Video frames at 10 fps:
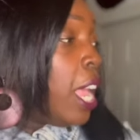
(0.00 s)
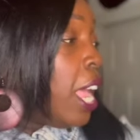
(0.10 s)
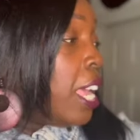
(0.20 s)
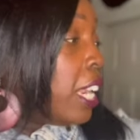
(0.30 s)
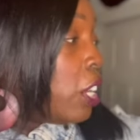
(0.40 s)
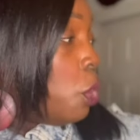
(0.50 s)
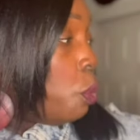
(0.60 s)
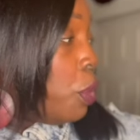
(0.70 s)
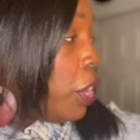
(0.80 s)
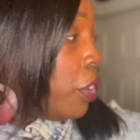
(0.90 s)
And I could
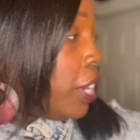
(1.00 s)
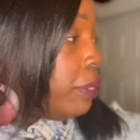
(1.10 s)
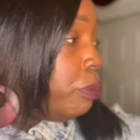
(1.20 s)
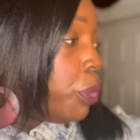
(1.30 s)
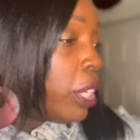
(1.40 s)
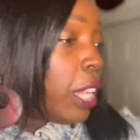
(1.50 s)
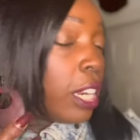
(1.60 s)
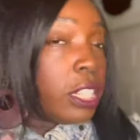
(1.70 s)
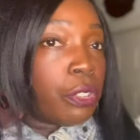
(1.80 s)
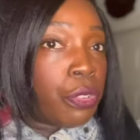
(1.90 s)
wear it with a lot of
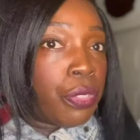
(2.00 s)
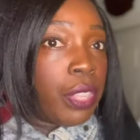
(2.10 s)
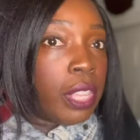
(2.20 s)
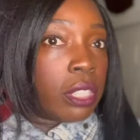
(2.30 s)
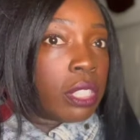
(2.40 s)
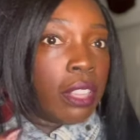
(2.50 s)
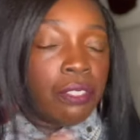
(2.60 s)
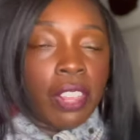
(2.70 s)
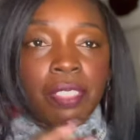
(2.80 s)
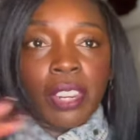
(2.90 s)
different things. If
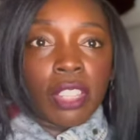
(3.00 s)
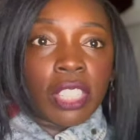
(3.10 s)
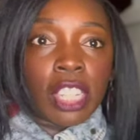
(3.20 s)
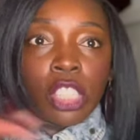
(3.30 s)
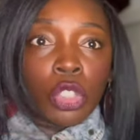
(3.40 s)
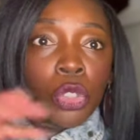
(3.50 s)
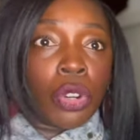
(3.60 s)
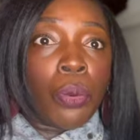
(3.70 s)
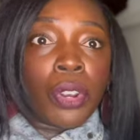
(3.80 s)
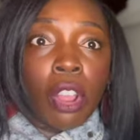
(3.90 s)
nothing else, I could just
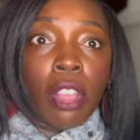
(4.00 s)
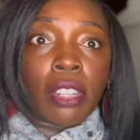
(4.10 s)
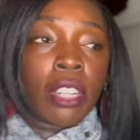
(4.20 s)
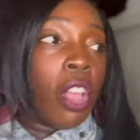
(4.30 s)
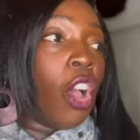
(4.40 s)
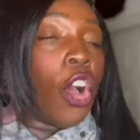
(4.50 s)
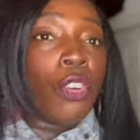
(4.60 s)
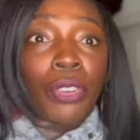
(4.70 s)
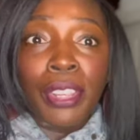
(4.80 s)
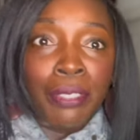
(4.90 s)
throw it on
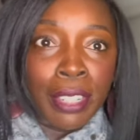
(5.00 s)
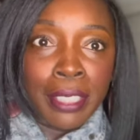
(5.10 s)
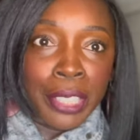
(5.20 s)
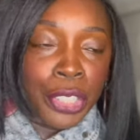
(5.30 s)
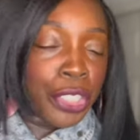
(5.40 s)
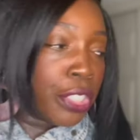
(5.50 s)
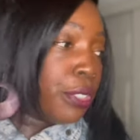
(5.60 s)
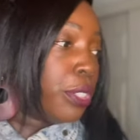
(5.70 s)
over even a t-shirt.